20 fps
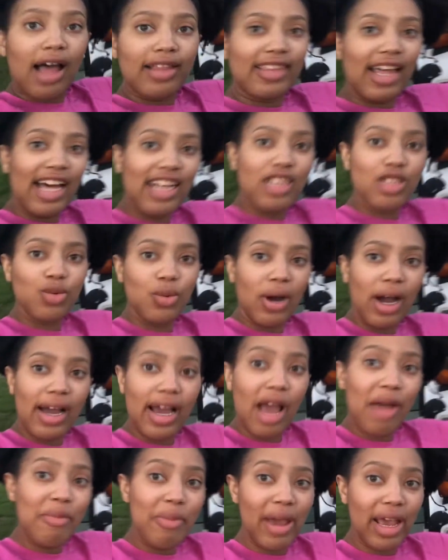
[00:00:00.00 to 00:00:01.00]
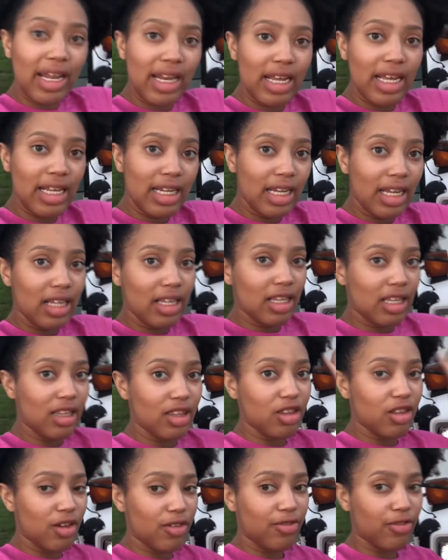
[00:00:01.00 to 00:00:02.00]
that is why I painted
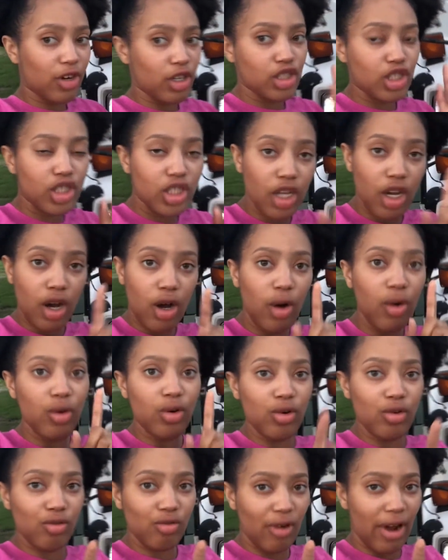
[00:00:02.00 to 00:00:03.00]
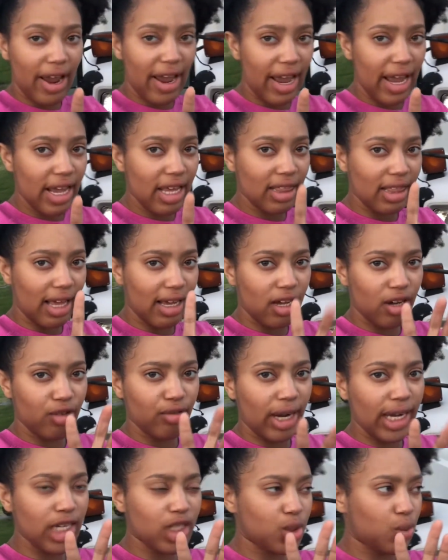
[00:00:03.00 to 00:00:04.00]
the first coat gray, like a
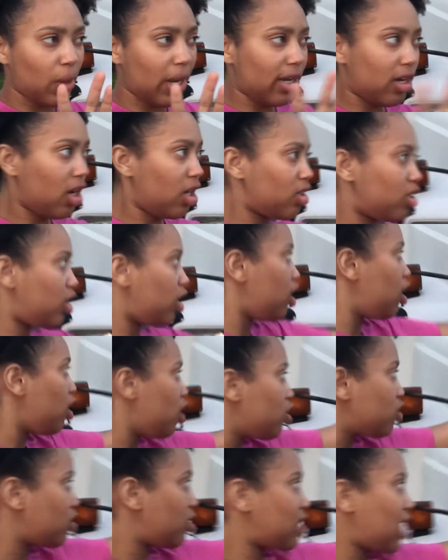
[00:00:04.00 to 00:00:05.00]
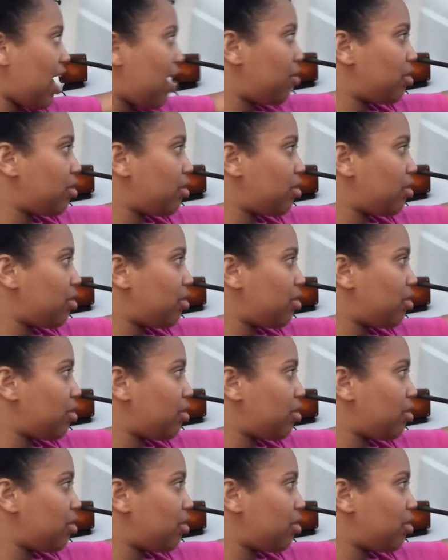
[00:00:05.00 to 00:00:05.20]
grayish white color, so that